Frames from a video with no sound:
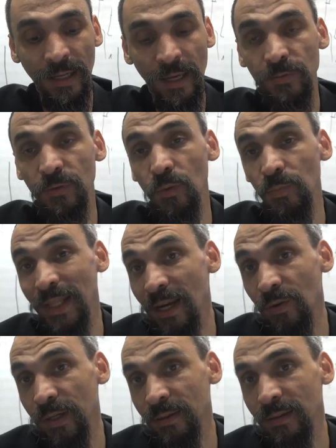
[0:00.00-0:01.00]
comes from
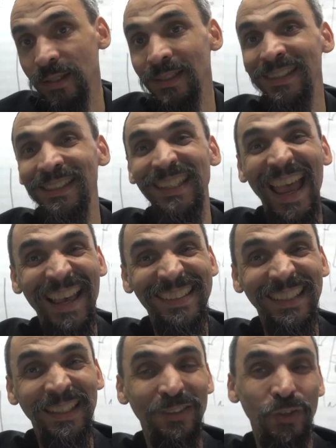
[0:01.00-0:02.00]
dairy is
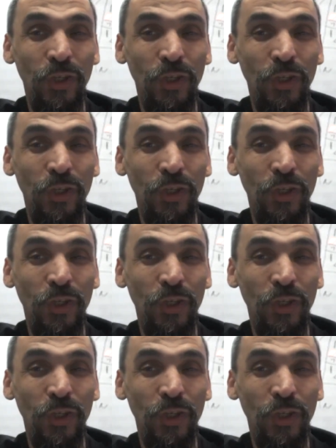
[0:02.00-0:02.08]
acid.